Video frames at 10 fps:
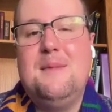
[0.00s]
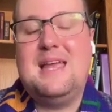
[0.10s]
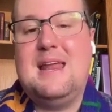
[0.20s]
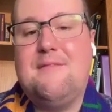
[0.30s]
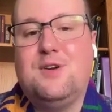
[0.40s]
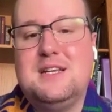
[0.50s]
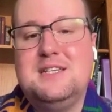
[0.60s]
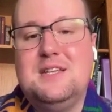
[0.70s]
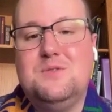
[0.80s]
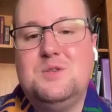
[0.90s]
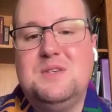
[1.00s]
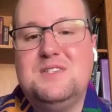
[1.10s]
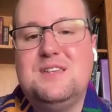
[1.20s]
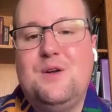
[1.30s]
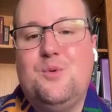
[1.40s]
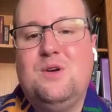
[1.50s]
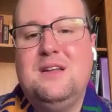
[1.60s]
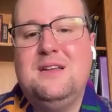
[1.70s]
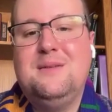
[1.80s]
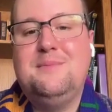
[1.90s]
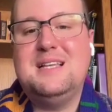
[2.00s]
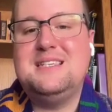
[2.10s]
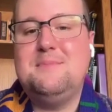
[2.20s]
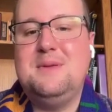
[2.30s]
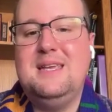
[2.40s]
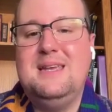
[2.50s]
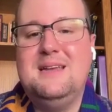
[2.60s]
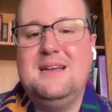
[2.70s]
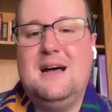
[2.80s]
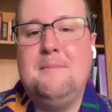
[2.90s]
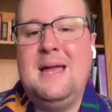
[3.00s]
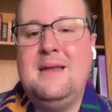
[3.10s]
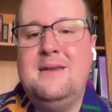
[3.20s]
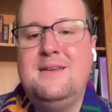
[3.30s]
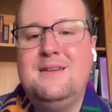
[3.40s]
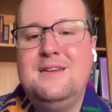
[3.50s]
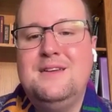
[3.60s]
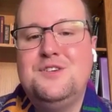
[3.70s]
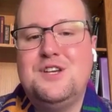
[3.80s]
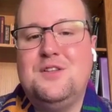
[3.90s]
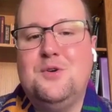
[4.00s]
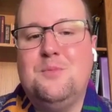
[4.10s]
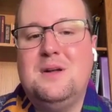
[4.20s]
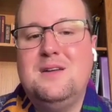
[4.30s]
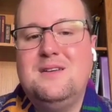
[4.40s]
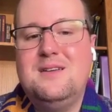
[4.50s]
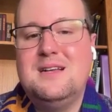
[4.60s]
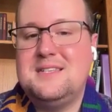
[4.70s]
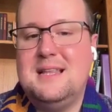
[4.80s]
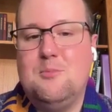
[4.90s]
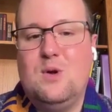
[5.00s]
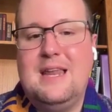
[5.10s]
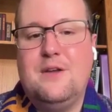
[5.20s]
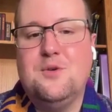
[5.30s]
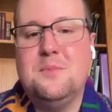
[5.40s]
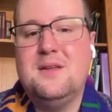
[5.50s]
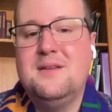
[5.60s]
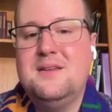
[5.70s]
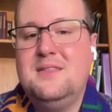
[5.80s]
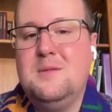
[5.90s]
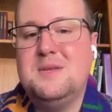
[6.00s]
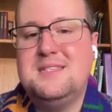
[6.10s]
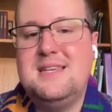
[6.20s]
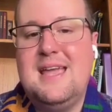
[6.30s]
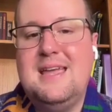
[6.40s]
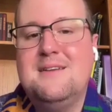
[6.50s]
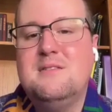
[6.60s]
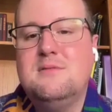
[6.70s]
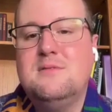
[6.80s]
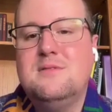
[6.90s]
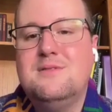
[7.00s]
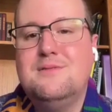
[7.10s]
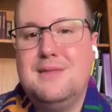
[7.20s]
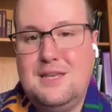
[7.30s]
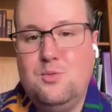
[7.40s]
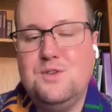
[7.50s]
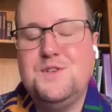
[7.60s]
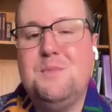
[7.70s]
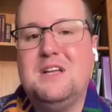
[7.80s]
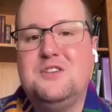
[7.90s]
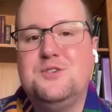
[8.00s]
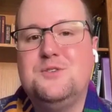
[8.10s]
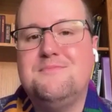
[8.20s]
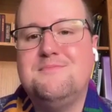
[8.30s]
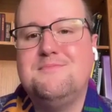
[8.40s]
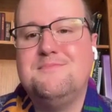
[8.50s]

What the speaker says: May it ever continue to be so. Blessed be. Amen. Shalom. Assalamu alaikum. Namaste. Thank you all so much.